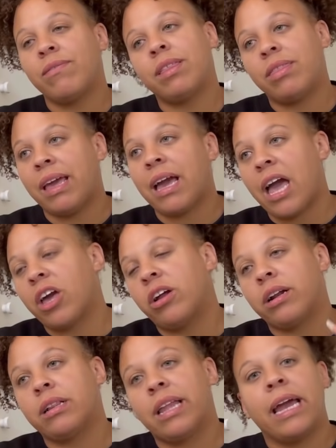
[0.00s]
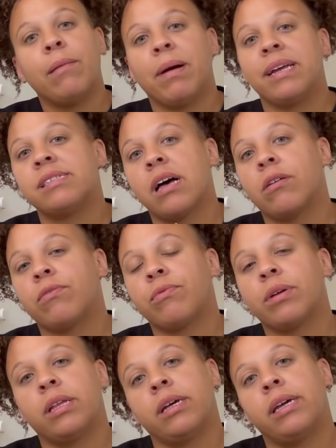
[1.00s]
even think I could claim myself
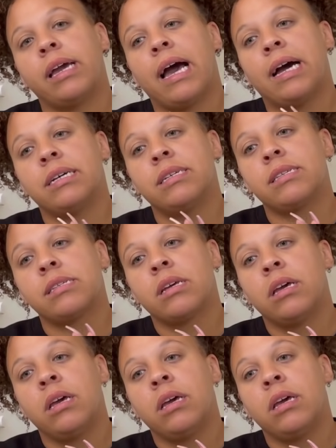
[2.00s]
really as